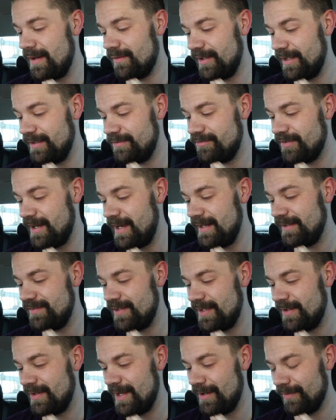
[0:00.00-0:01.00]
Outrage,
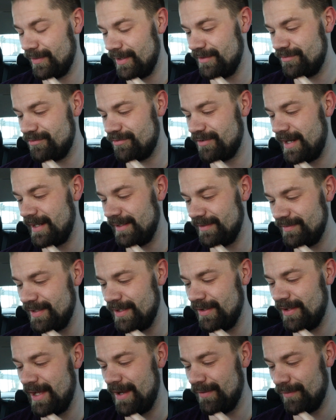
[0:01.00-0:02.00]
Dragontail Outrage,
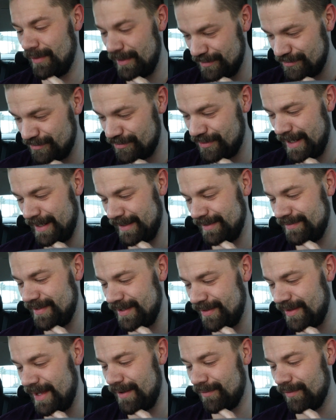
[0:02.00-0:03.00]
Dragontail Outrage,
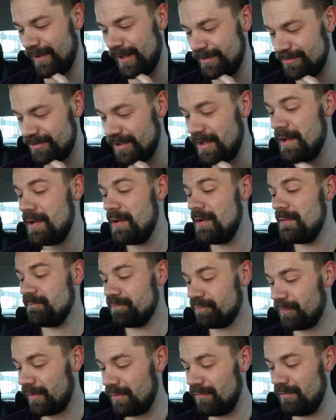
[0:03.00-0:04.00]
Dragontail Outrage.
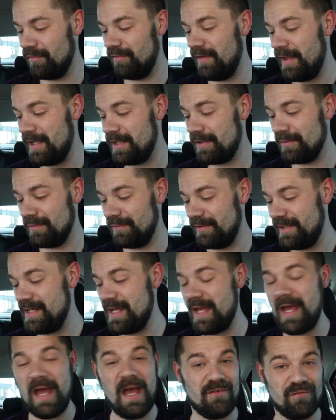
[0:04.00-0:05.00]

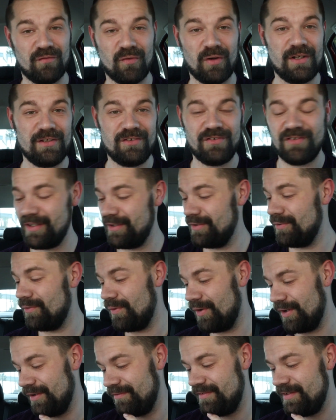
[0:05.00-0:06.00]
Literally every single
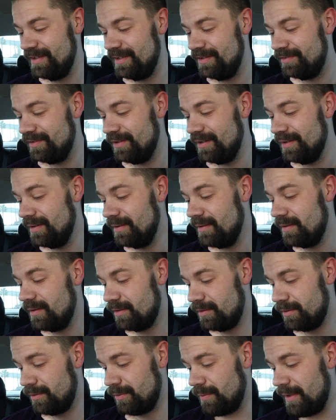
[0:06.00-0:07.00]
one of these.
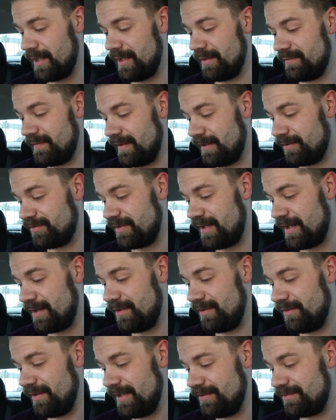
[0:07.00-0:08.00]
Oh wait, there's an
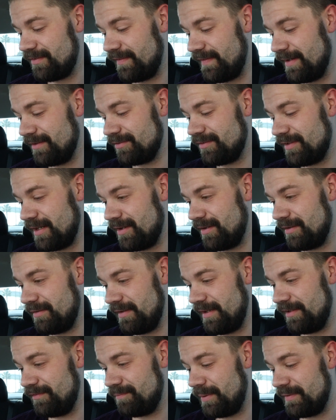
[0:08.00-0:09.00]
aerial ace and there's an
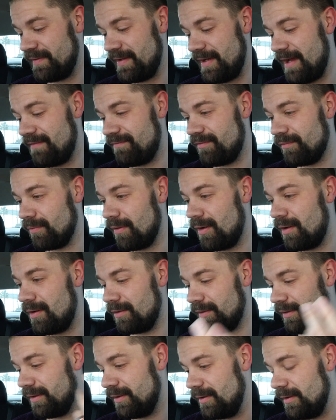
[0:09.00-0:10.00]
aerial ace, but they have the
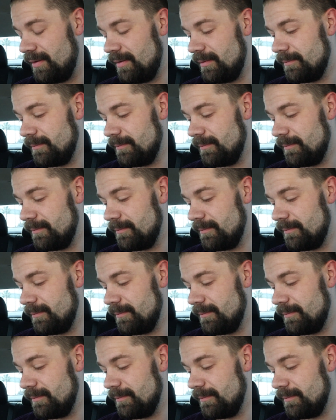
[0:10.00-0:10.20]
wrong